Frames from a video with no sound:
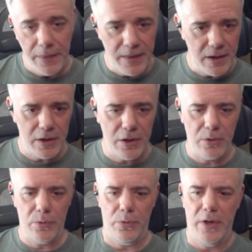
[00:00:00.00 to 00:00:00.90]
there you
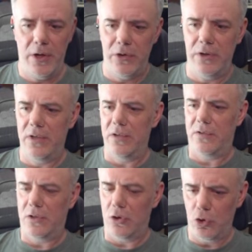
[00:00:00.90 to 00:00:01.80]
go. There
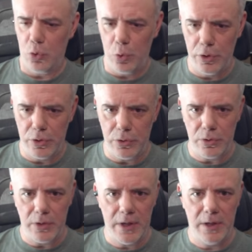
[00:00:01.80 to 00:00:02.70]
is the
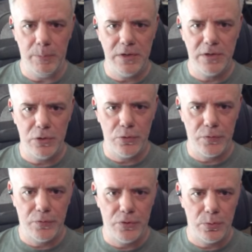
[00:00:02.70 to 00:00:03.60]
tutorial, a basic
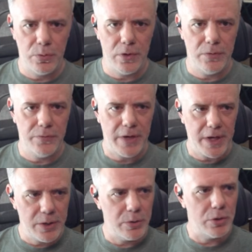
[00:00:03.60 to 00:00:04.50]
overview of
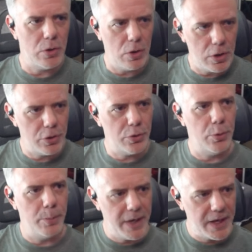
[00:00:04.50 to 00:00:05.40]
our
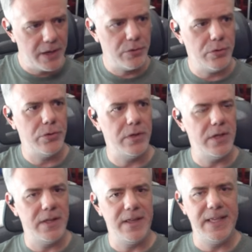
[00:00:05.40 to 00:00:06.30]
auto battle
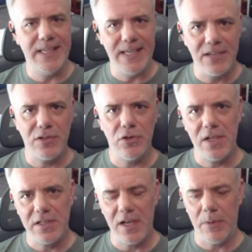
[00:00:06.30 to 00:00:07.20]
in the Gestal
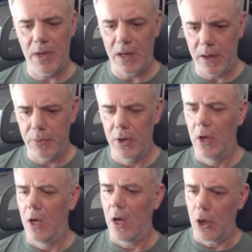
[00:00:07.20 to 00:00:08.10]
desktop app.
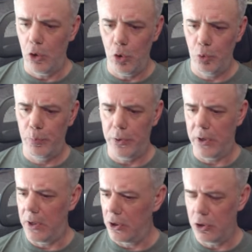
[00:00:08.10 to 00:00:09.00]
I hope
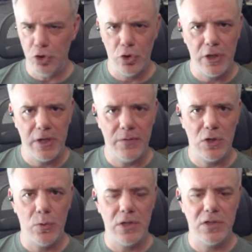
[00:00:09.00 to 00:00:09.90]
you enjoyed it. If you have
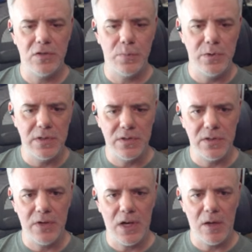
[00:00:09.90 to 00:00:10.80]
any questions, please
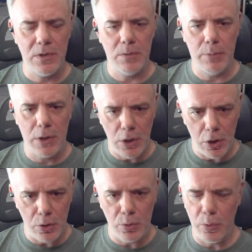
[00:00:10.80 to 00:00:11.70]
leave a comment
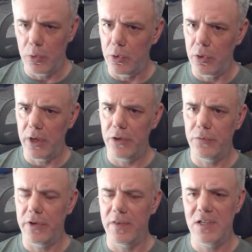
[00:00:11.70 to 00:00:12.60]
below or head
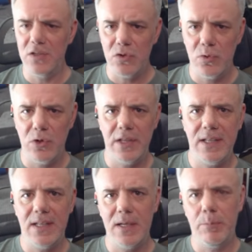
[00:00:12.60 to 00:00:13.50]
over to the Discord in
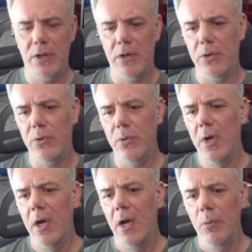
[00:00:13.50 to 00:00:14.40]
the link below.
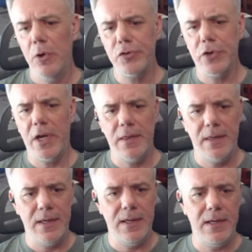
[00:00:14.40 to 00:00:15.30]
We also got
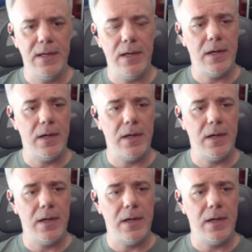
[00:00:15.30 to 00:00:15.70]
the